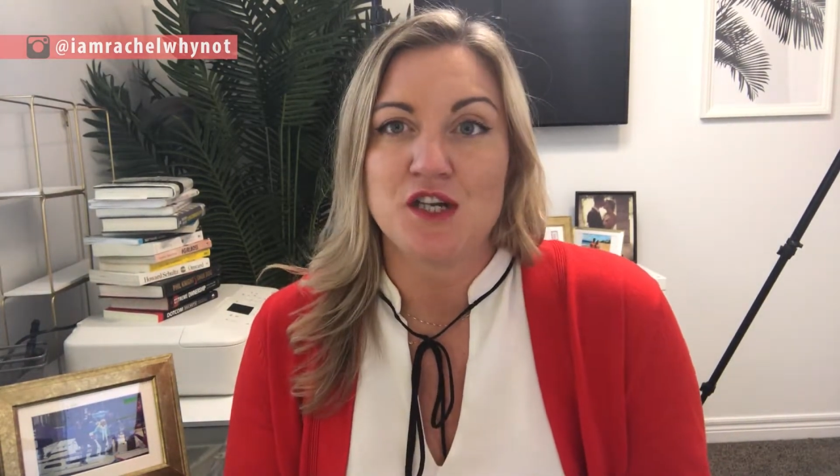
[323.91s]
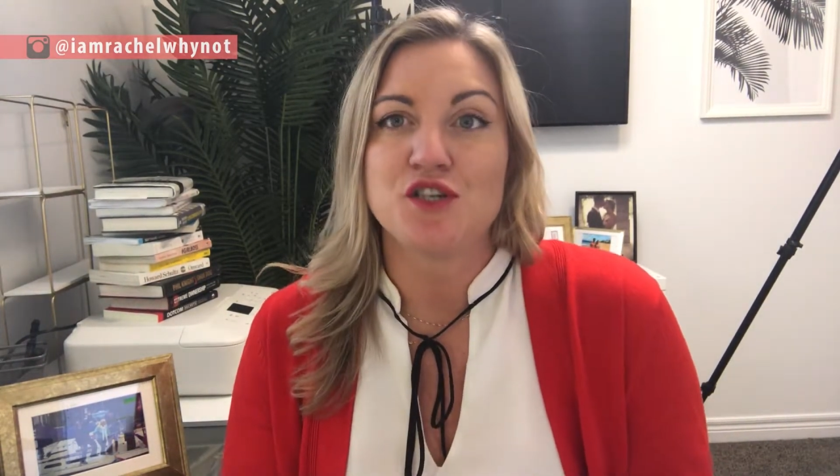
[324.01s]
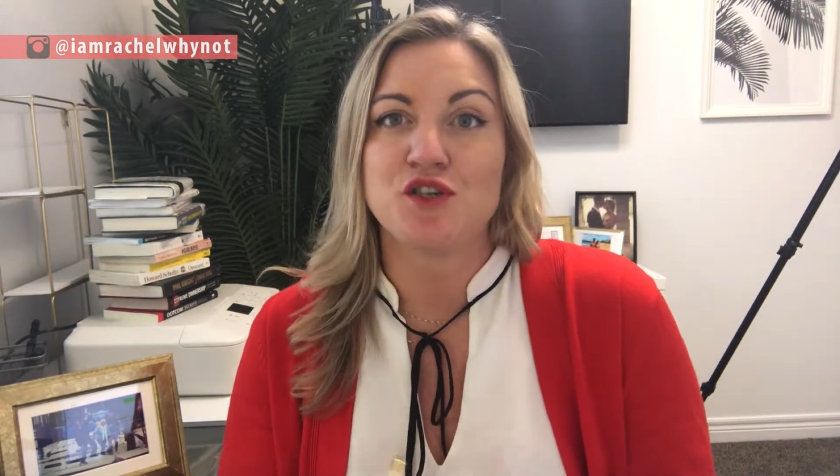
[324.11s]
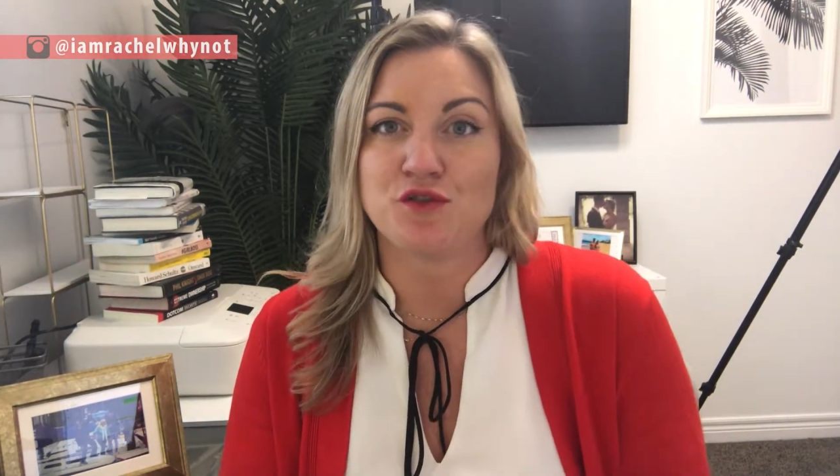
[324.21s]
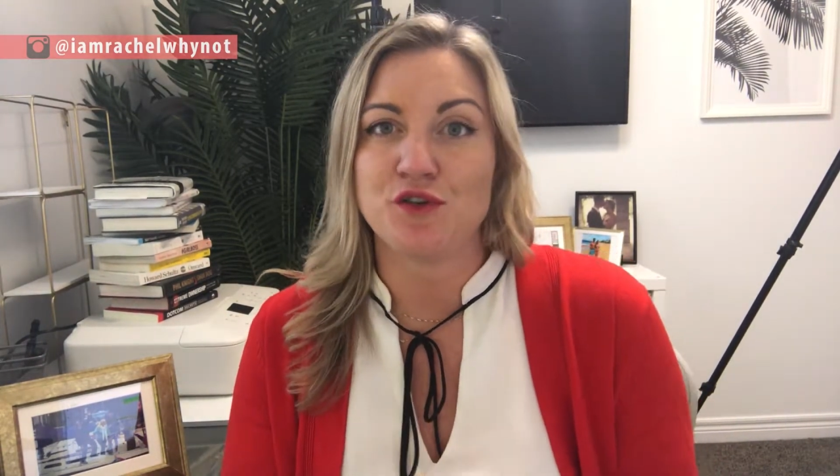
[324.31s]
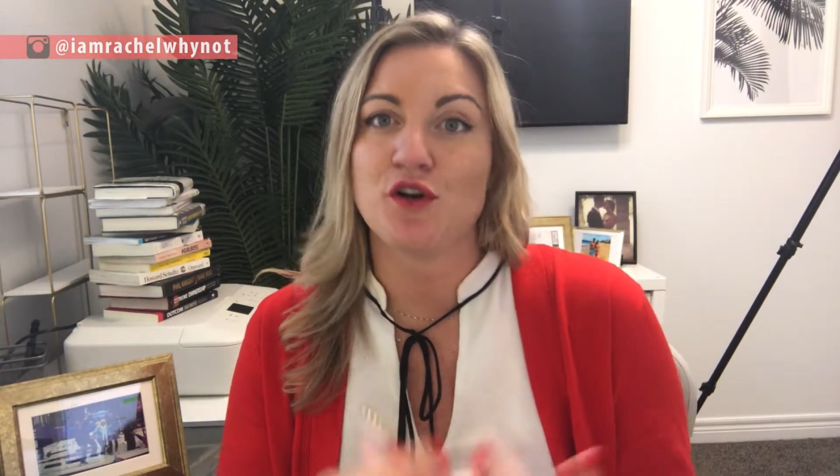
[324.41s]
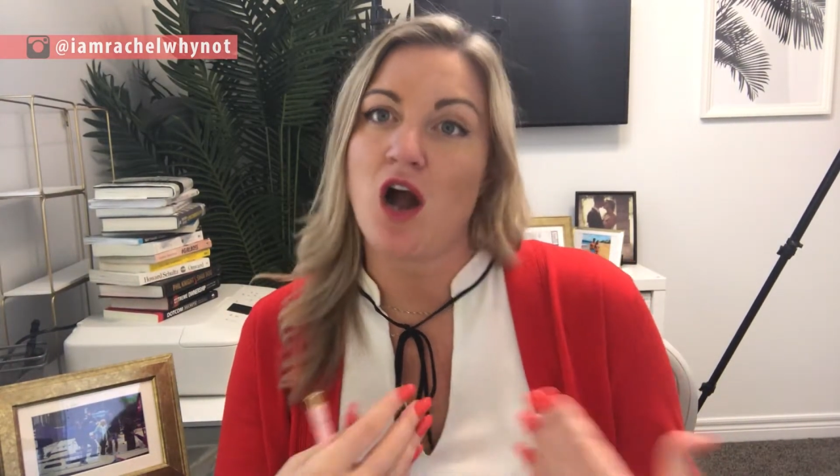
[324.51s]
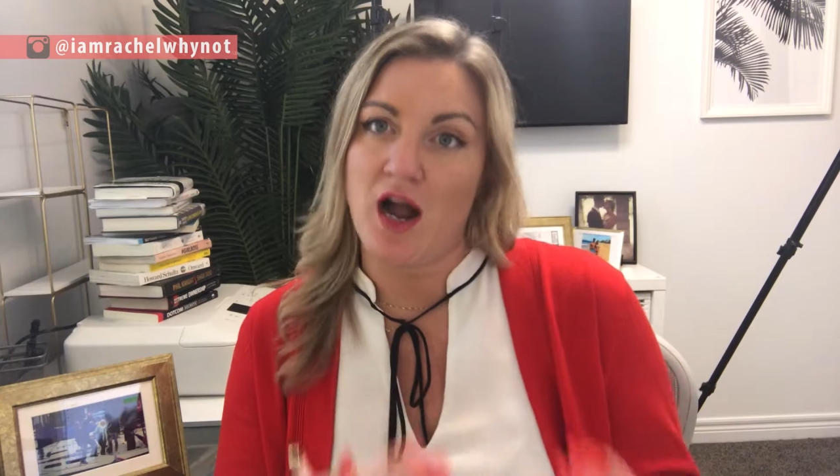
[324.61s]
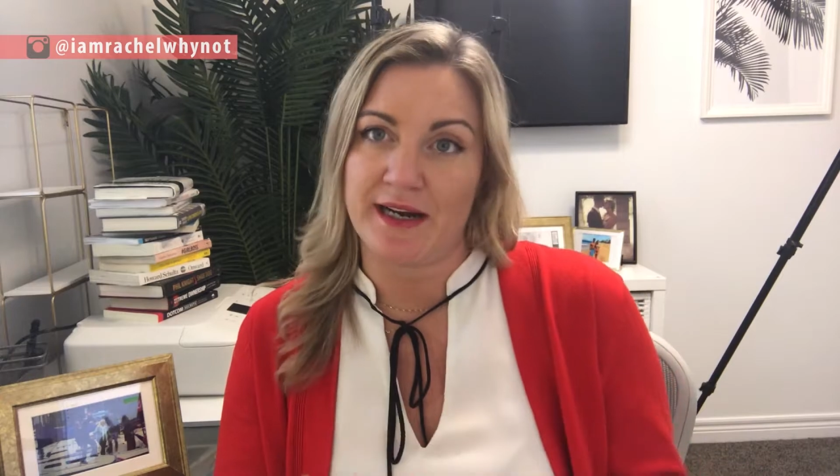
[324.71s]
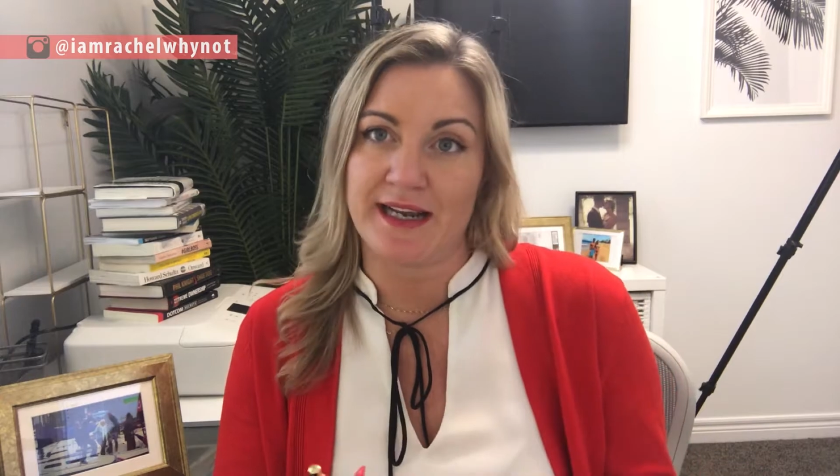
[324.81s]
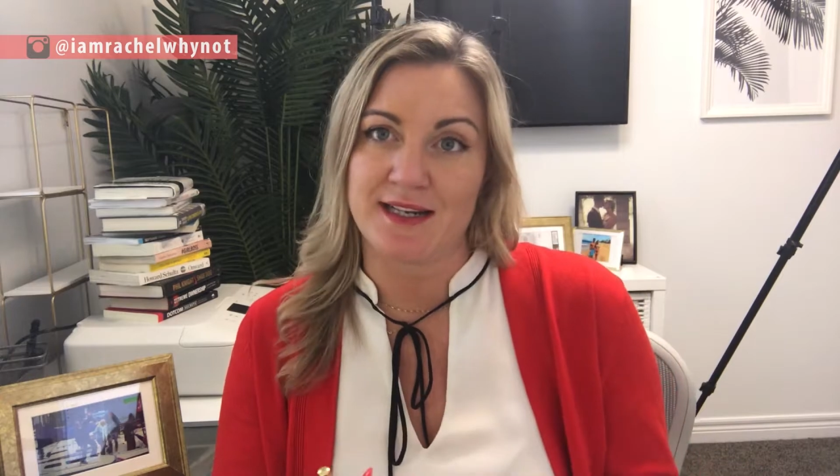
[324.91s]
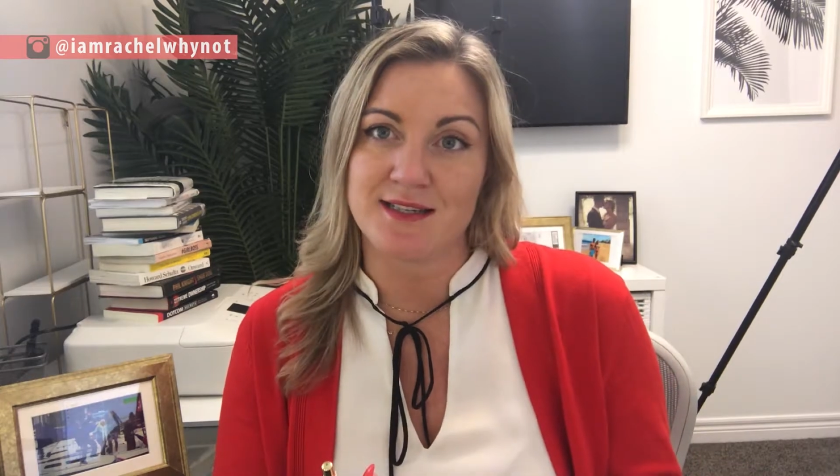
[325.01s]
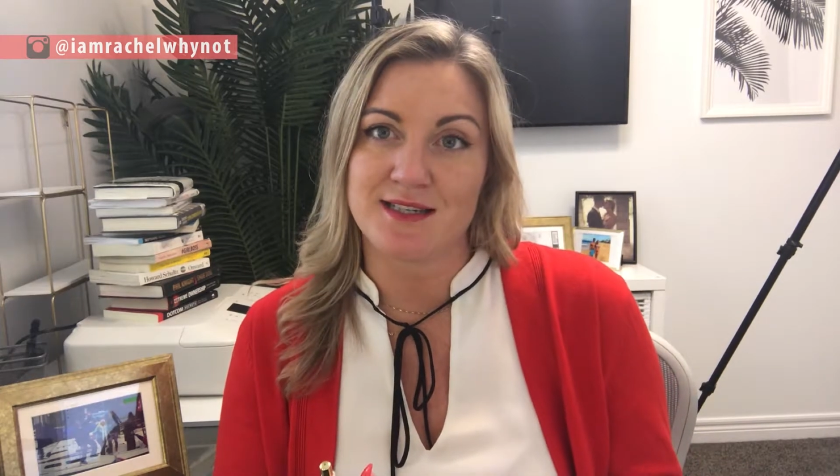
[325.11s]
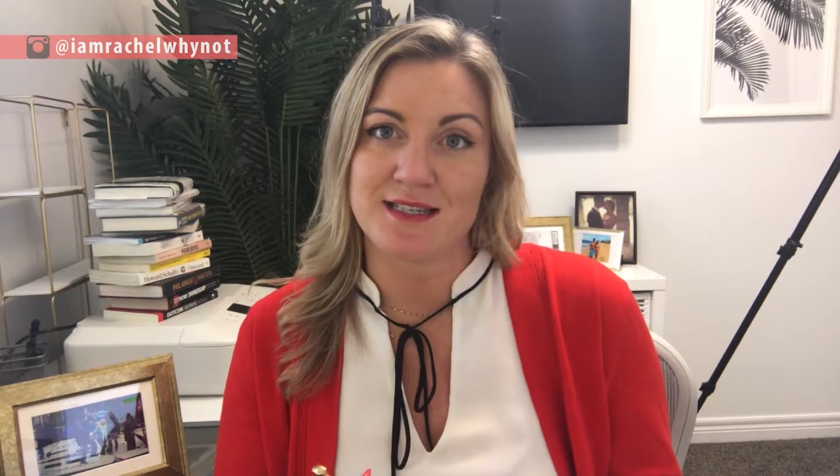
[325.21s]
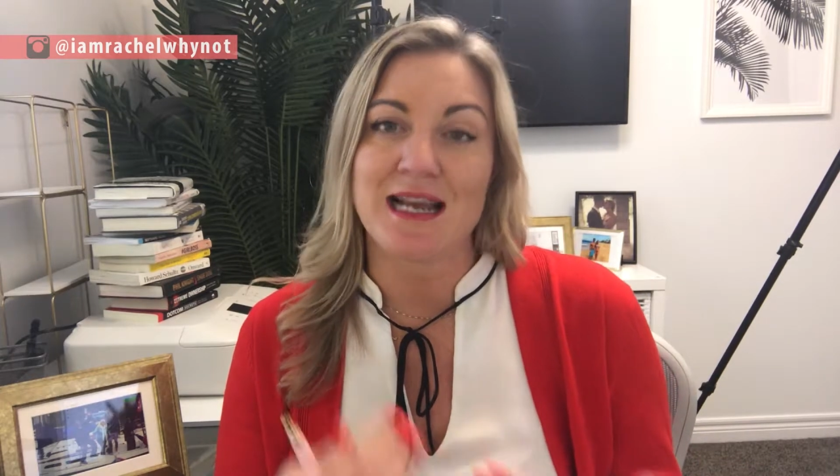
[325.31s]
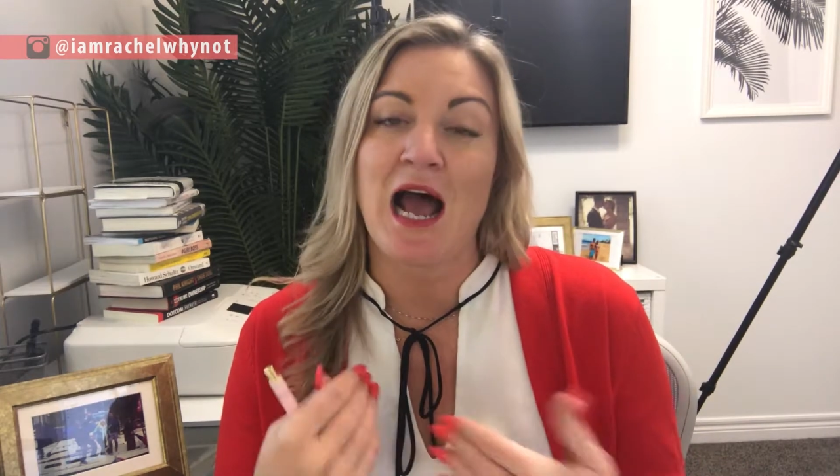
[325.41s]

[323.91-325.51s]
to your audience to